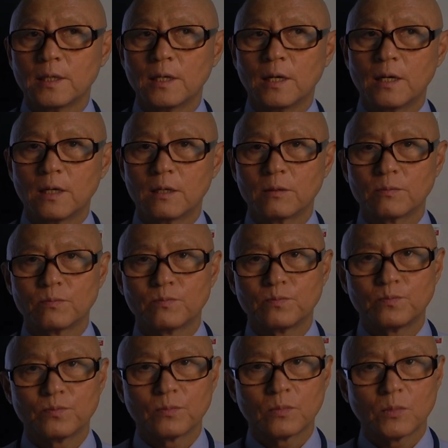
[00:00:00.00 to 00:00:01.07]
um,
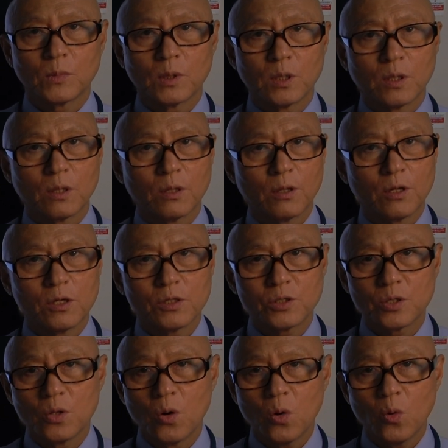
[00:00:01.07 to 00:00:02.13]
there
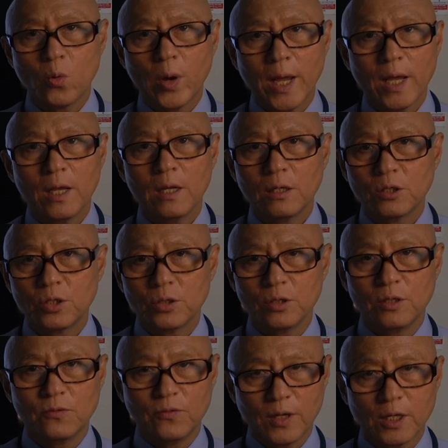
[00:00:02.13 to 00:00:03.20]
is no way to
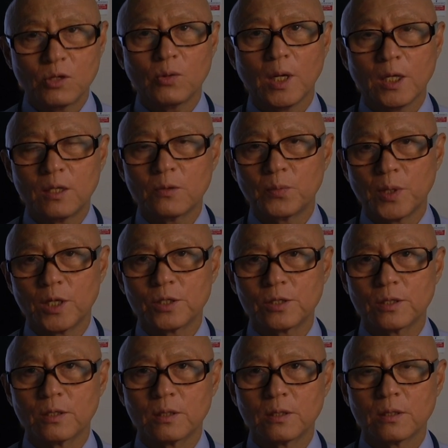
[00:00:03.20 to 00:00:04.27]
evacuate the
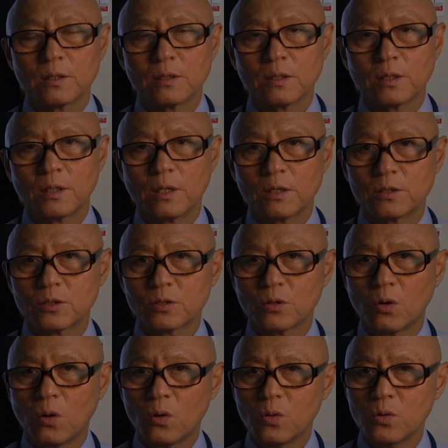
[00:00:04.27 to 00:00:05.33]
patient there's
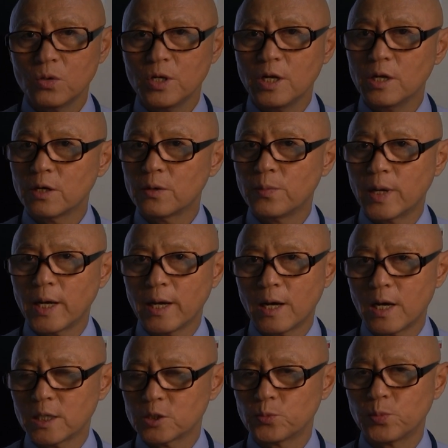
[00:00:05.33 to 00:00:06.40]
no nearby
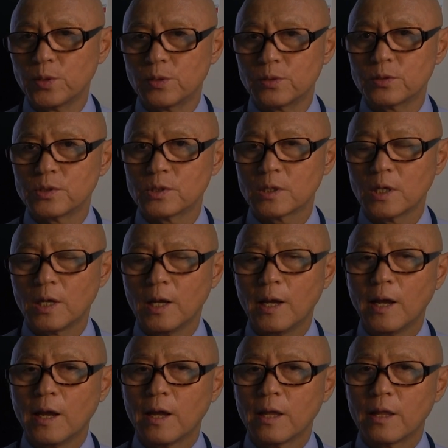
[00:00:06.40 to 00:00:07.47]
hospitals,
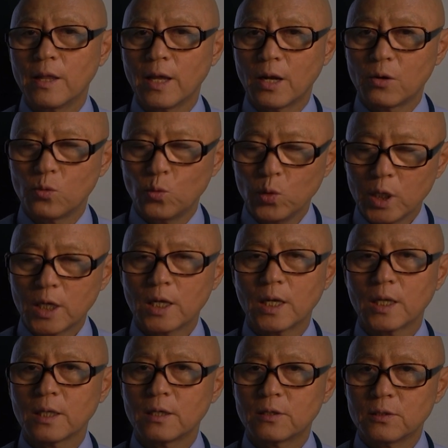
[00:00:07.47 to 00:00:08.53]
then we
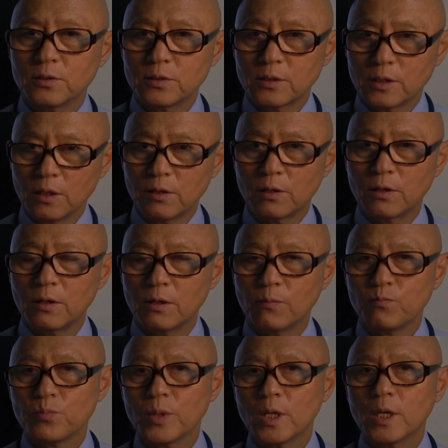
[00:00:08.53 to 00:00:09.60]
can consider
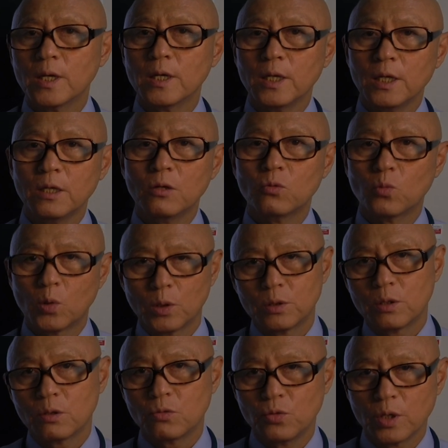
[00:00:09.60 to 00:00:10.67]

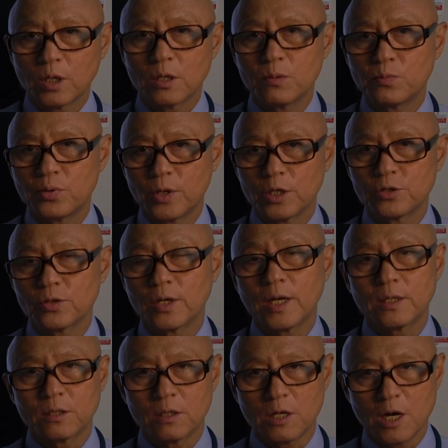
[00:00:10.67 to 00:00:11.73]
in-water recompression
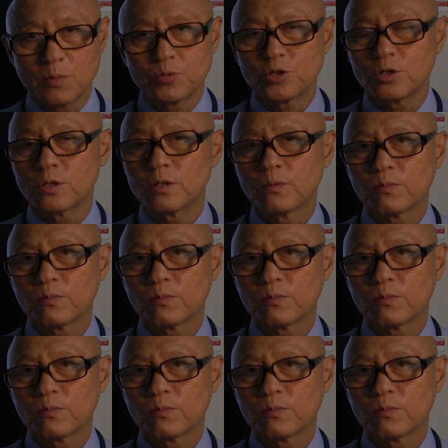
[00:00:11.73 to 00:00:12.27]
as an option.